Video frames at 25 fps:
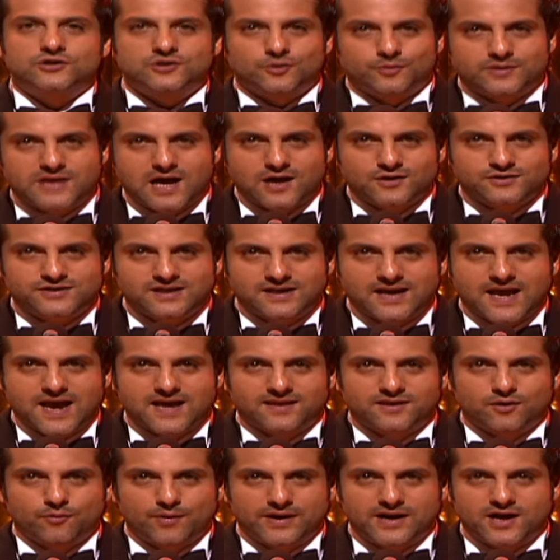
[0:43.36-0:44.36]
So without
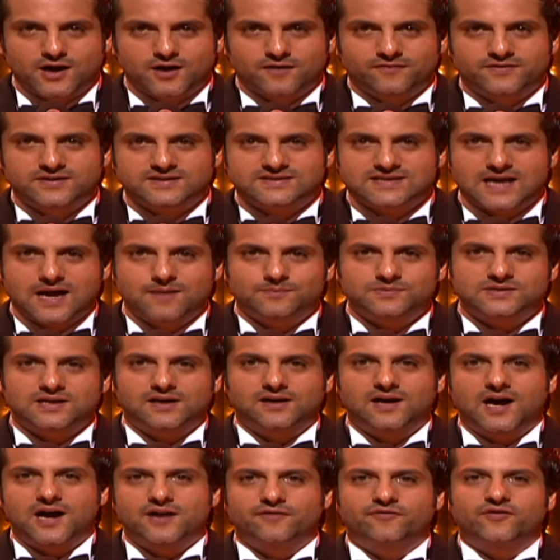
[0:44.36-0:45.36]
delay, the winner of the
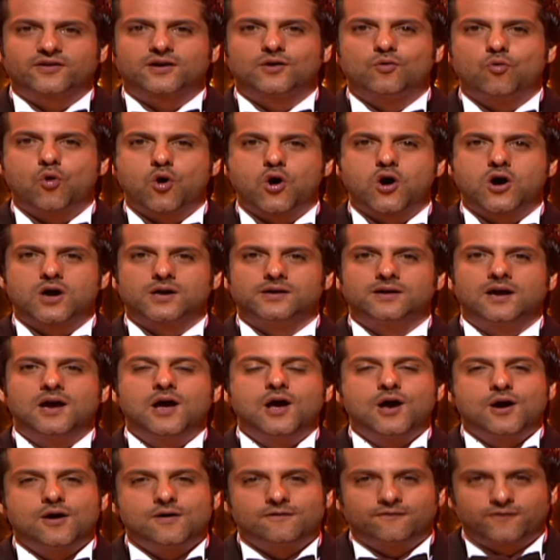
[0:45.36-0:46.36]
Samsung IIFA Award
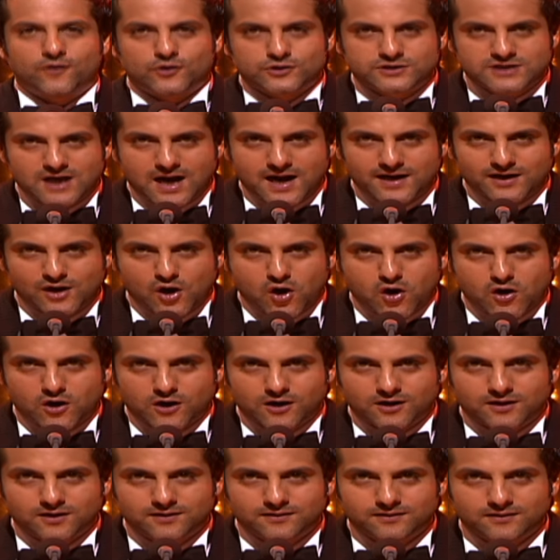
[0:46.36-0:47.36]
for
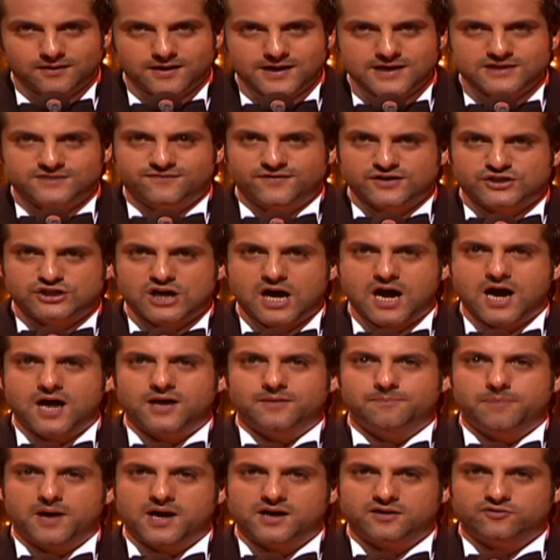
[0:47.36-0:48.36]
dialogue is
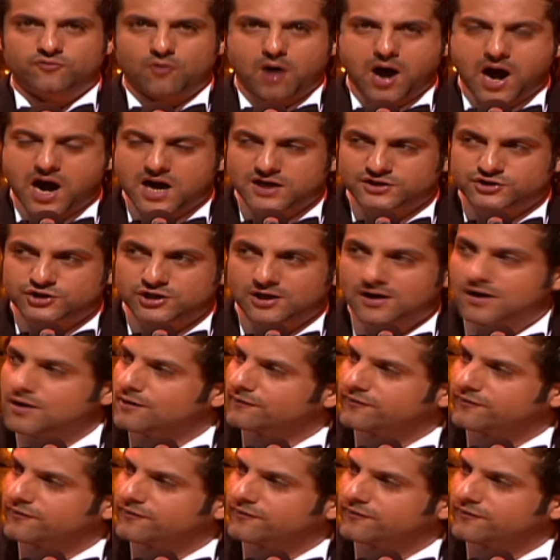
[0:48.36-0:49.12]
Vishal Bhardwaj